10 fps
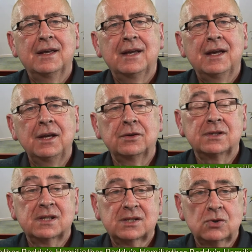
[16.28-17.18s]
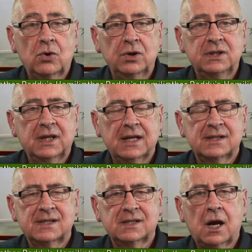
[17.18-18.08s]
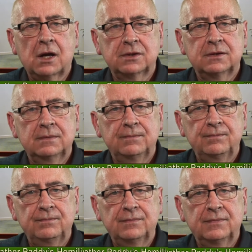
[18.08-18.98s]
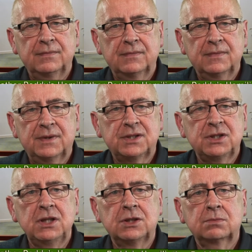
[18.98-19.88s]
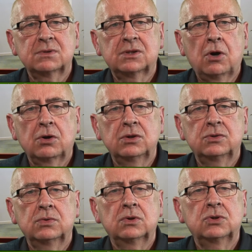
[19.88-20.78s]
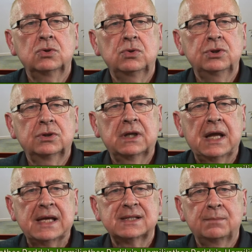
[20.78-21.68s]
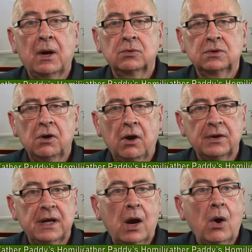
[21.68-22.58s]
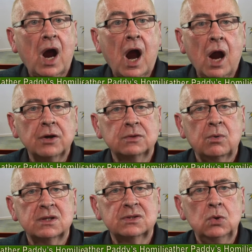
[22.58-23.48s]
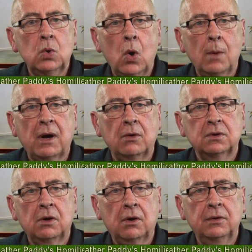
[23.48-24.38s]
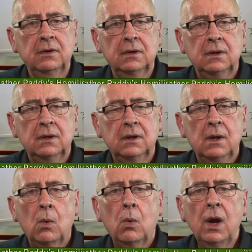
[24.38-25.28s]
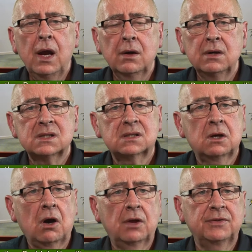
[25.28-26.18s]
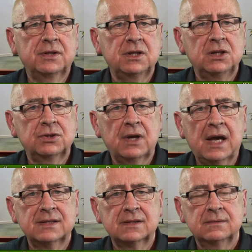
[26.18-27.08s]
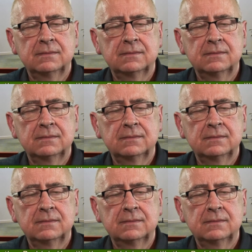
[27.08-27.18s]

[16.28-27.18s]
Here is a story to get us started. The teacher was talking to her junior class about God and how hard it was to know about God. Where is God? The teacher asked.